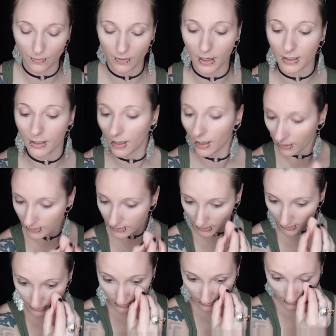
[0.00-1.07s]
any
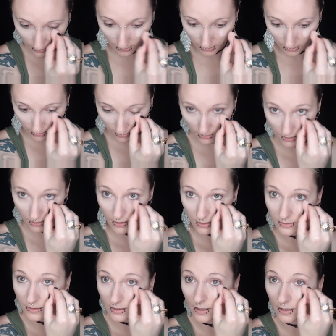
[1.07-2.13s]
excess,
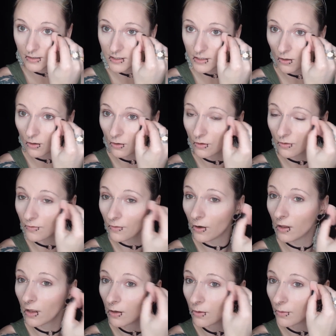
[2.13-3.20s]
it takes all the
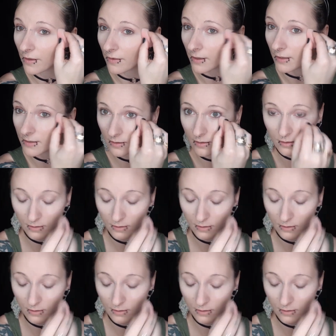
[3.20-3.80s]
fallout with it.